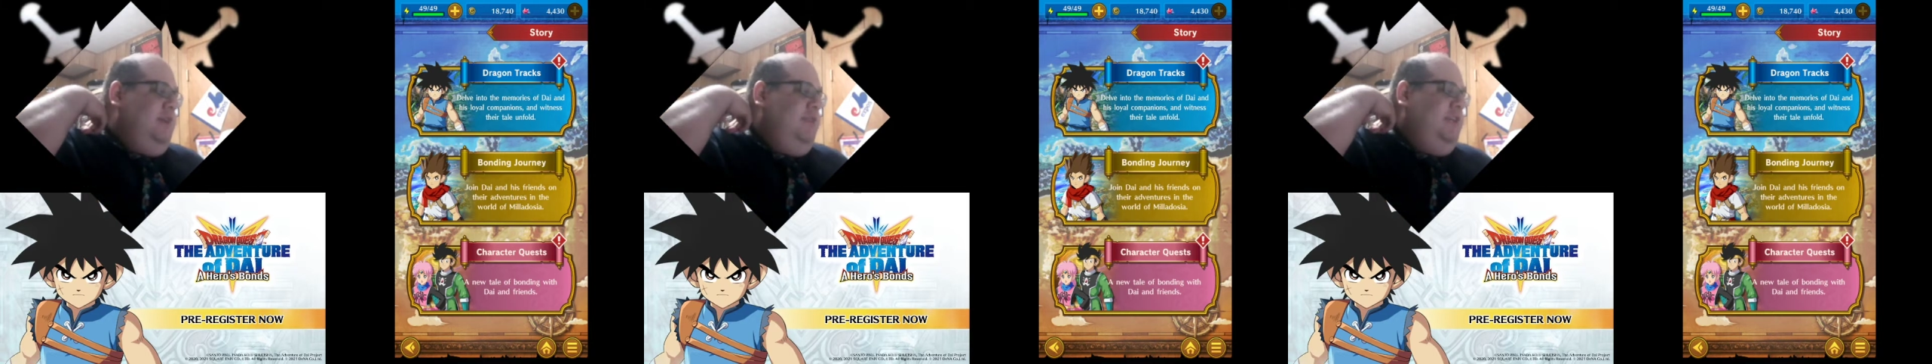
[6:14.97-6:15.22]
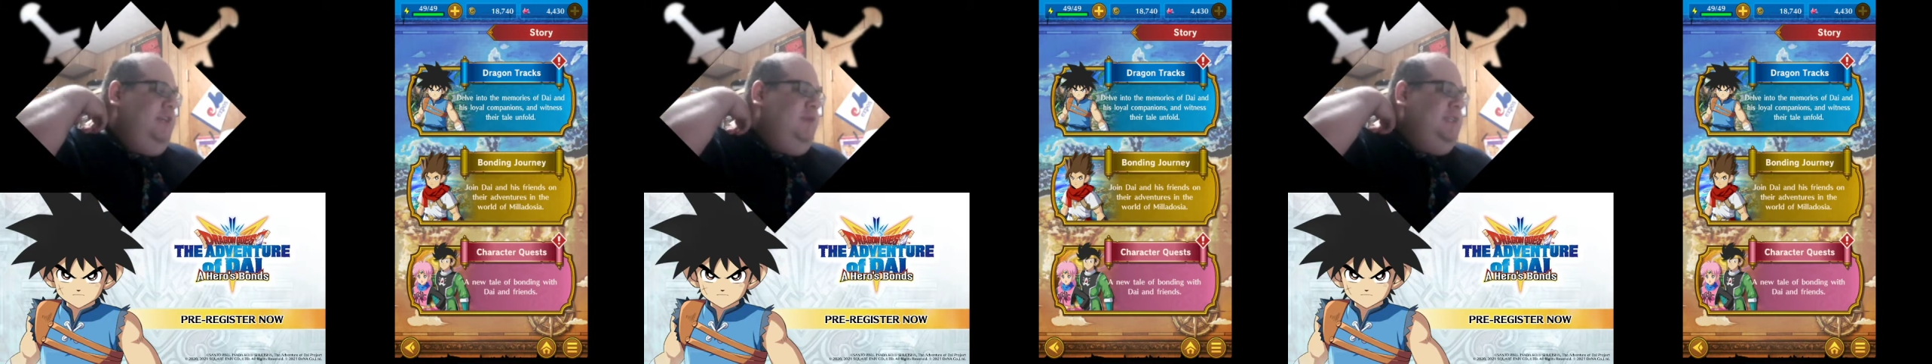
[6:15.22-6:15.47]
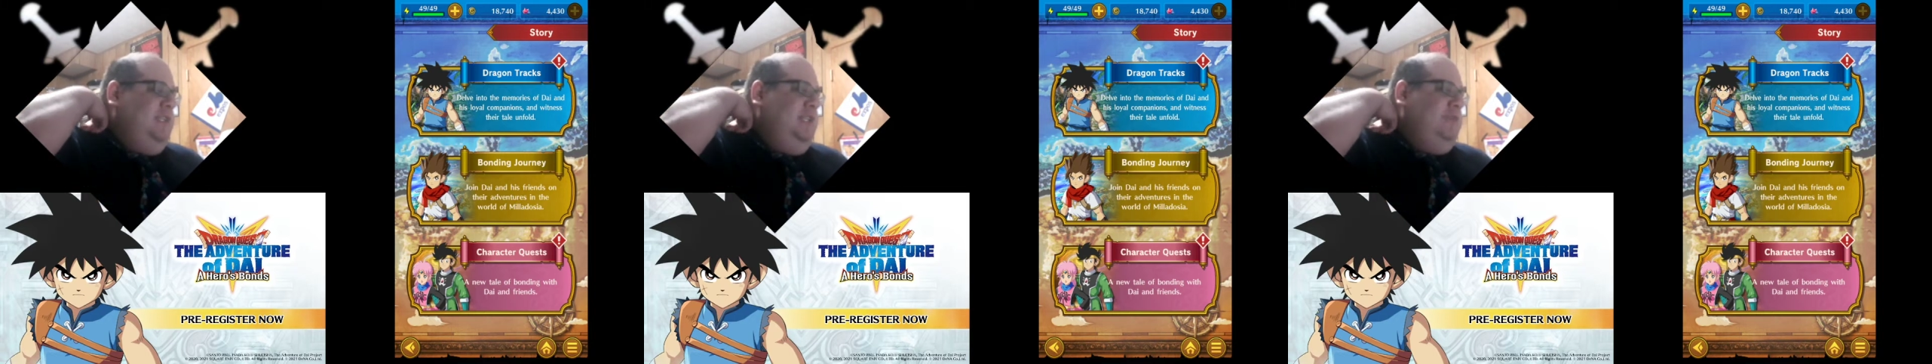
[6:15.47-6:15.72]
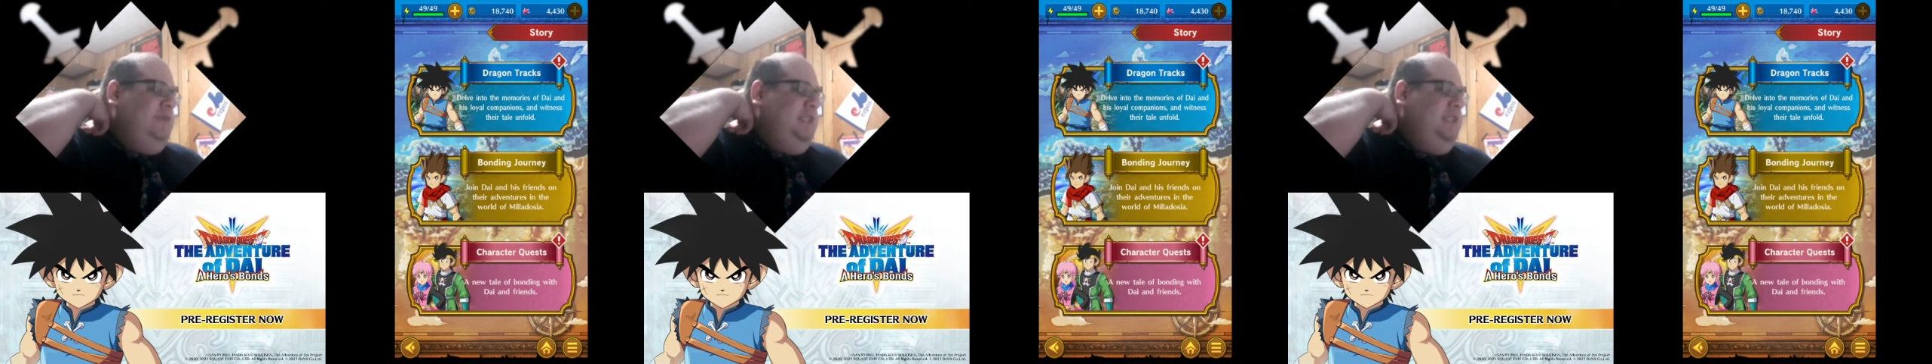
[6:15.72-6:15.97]
This wasn't
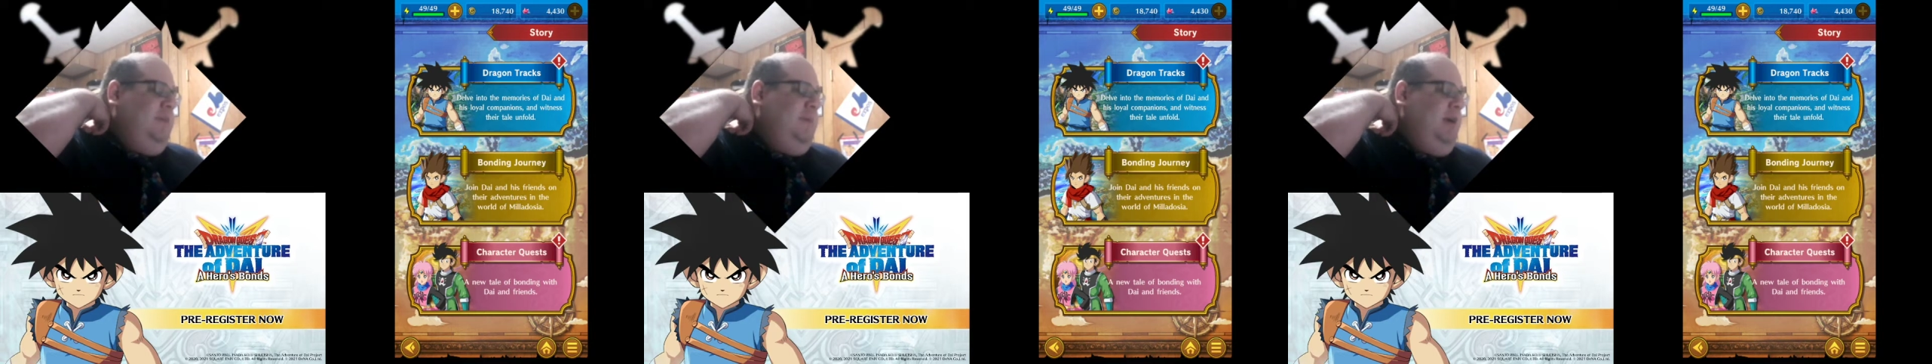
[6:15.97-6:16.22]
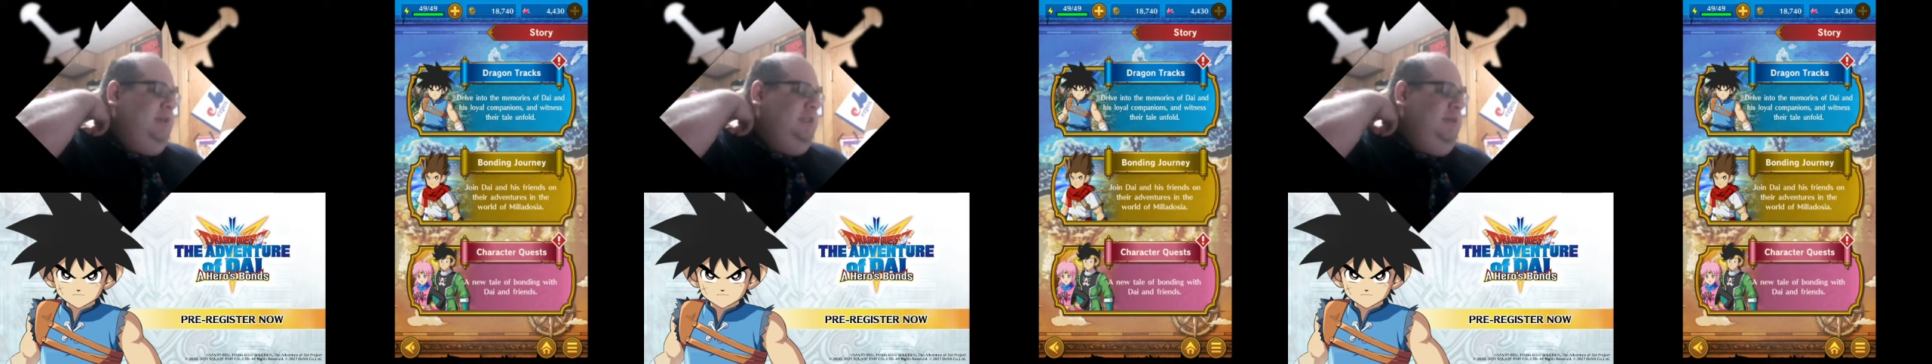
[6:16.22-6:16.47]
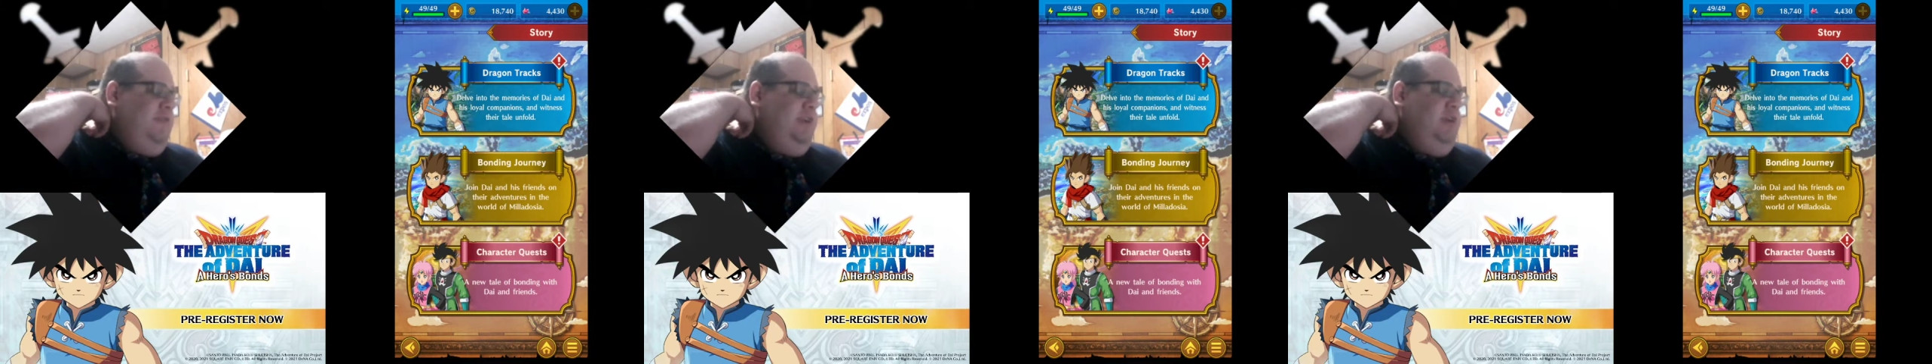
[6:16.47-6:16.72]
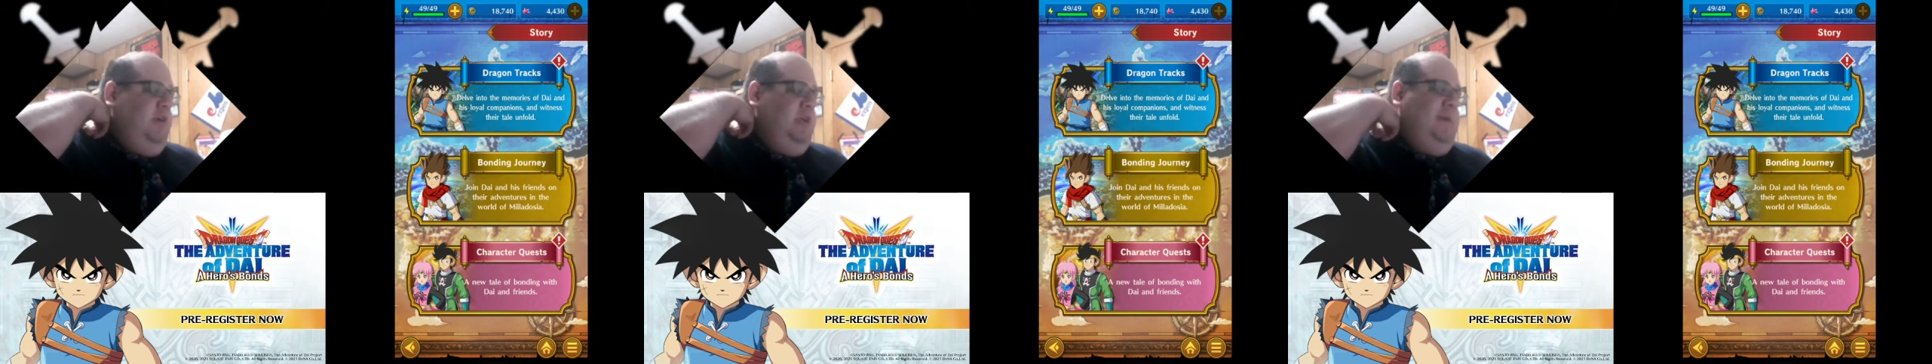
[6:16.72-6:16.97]
this wasn't a comparison of
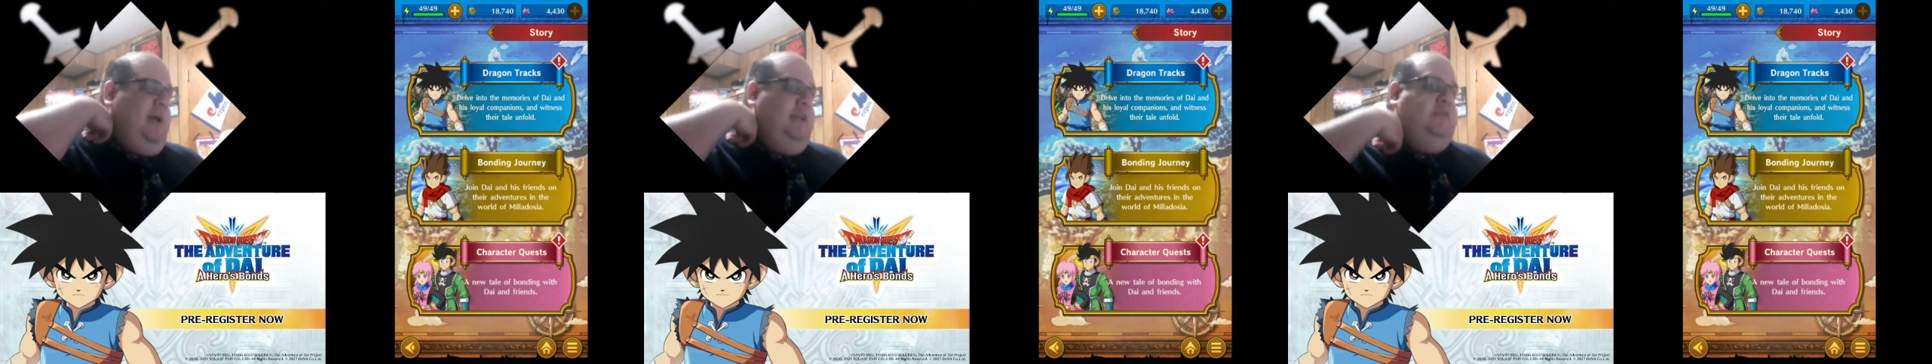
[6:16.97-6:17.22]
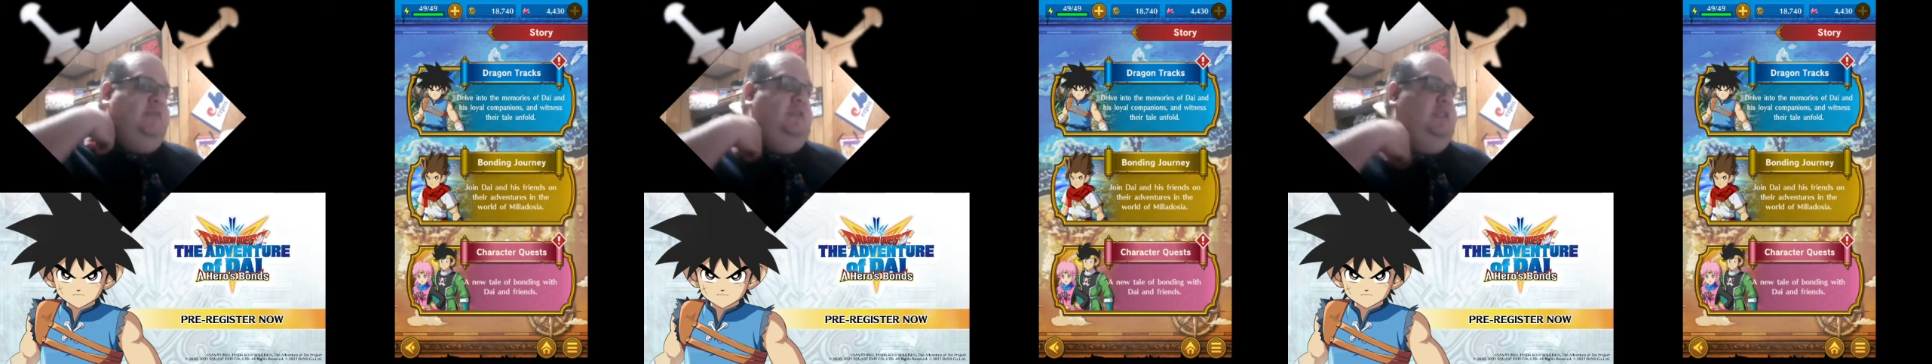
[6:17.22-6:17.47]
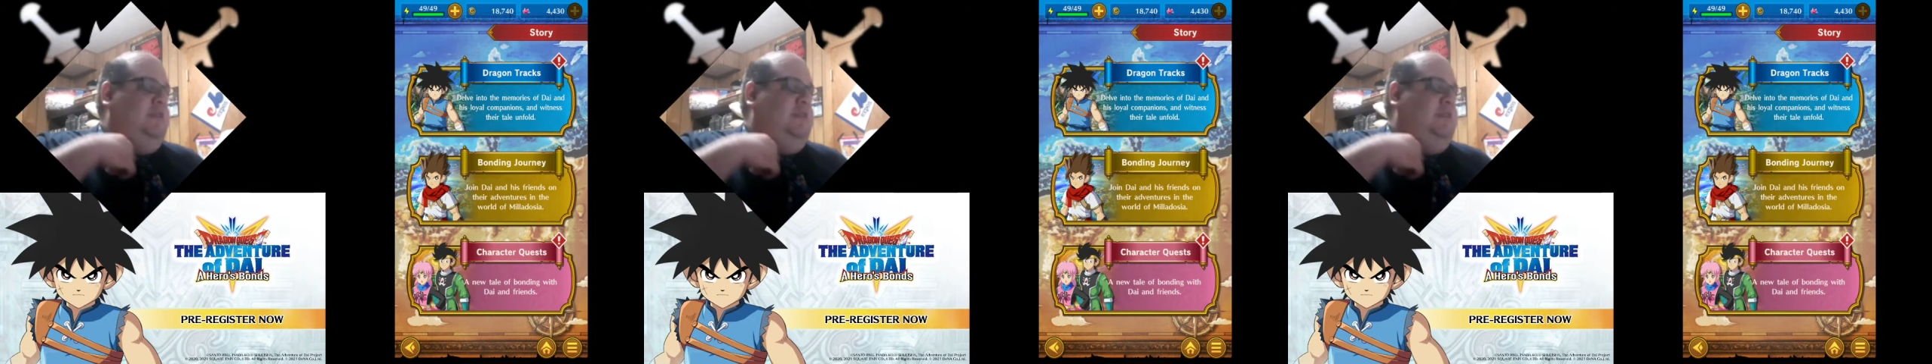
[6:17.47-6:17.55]
video on demand. This was this was